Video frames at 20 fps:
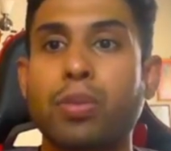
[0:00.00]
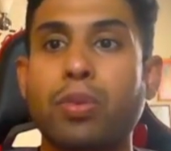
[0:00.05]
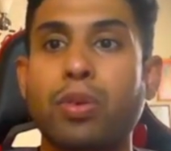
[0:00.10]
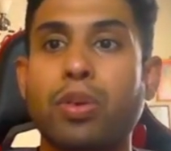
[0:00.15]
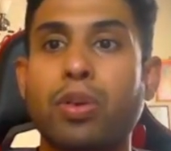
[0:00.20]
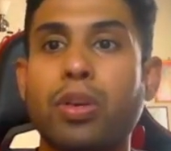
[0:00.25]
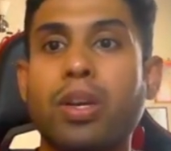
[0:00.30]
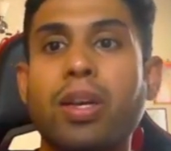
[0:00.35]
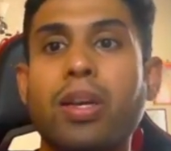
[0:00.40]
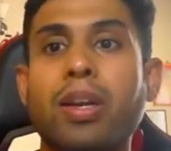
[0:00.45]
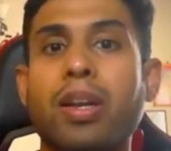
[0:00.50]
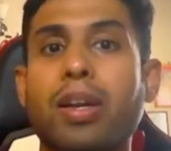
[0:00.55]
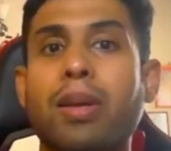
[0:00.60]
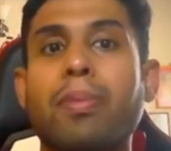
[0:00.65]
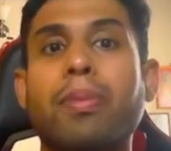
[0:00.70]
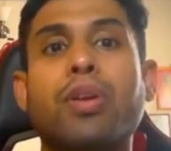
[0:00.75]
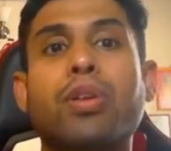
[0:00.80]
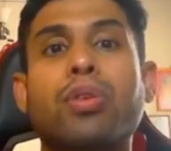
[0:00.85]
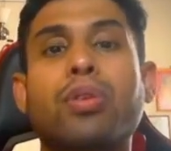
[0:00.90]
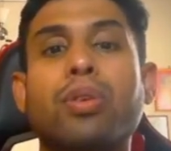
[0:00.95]
or not and
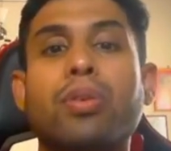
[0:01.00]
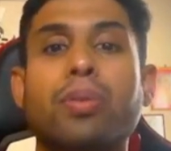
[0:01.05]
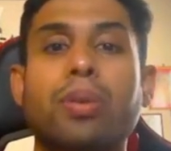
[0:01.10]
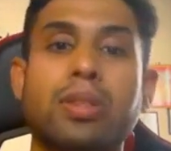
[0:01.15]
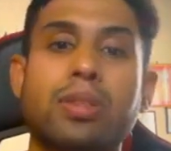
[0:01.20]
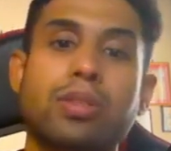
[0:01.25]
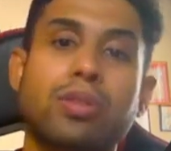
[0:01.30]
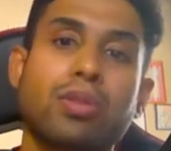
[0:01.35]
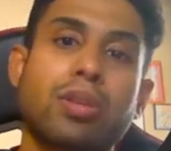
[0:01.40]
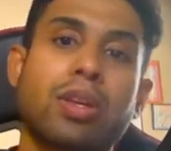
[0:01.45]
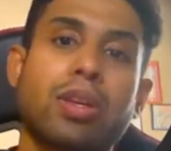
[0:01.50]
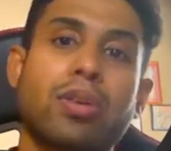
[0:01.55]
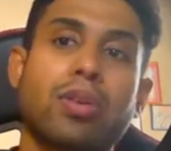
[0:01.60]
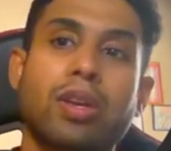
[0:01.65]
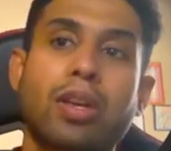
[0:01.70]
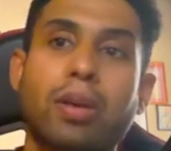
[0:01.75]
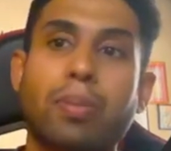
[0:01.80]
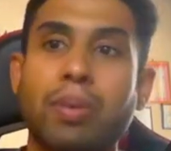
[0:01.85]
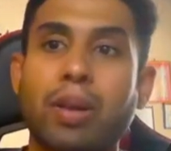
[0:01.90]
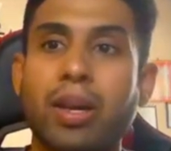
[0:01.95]
recommend you the ones so that you can
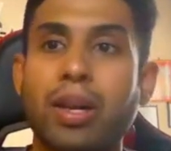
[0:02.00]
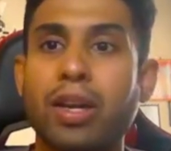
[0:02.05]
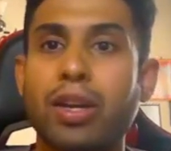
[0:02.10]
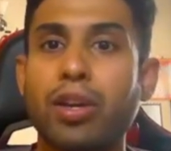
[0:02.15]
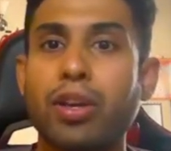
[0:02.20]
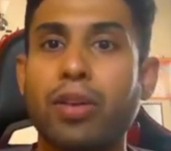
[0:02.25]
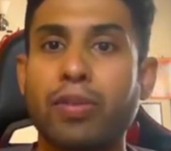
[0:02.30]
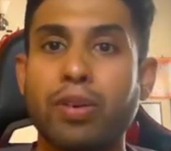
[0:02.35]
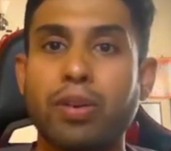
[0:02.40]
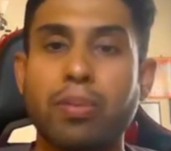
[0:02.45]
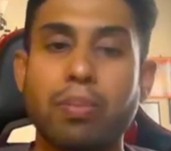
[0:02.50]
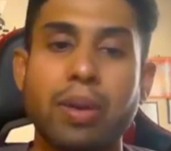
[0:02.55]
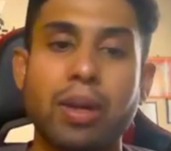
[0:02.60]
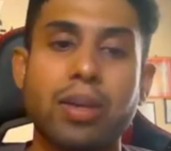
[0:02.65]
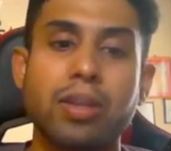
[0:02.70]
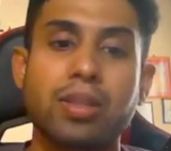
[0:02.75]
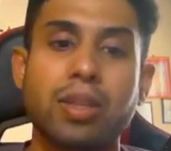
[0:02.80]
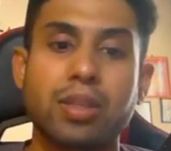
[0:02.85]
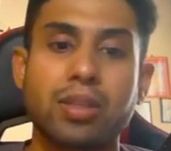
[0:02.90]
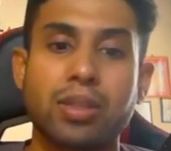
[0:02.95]
apply and you have a better
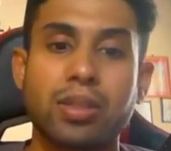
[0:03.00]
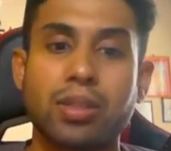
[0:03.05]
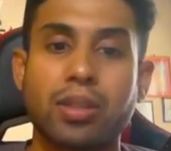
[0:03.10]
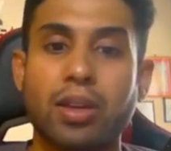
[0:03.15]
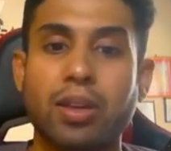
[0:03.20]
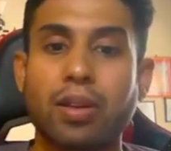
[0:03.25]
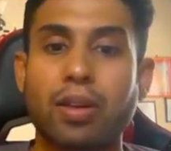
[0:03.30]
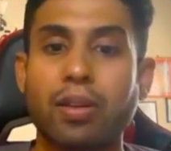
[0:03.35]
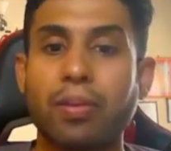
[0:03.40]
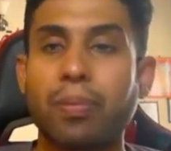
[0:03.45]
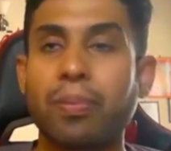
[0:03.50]
success rate.